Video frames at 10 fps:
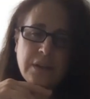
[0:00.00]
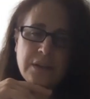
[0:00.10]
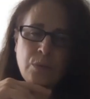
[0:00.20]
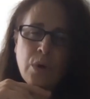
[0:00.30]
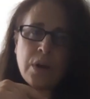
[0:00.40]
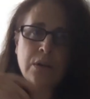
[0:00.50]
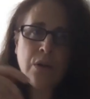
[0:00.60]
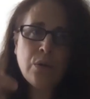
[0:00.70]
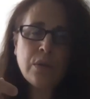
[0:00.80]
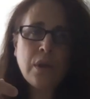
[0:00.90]
did want to
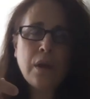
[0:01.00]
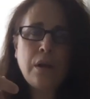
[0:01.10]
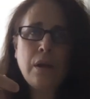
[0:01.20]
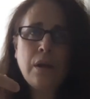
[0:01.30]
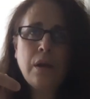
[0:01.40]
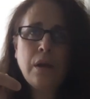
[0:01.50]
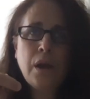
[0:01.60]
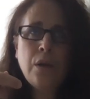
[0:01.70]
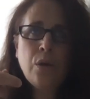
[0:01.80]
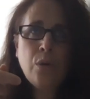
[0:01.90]
note that
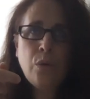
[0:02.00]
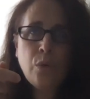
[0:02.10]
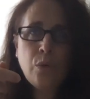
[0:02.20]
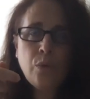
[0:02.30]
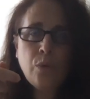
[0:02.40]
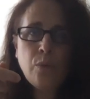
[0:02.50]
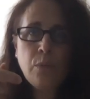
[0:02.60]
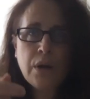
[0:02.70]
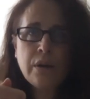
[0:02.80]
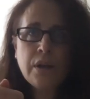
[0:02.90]
I know
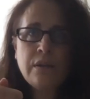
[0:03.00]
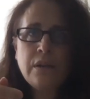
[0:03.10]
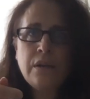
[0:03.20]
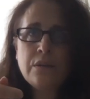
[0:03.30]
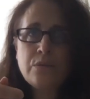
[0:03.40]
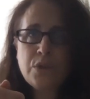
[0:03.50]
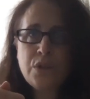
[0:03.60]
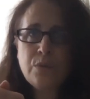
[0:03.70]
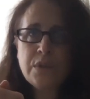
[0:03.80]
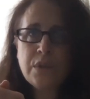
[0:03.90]
Marta did this when she was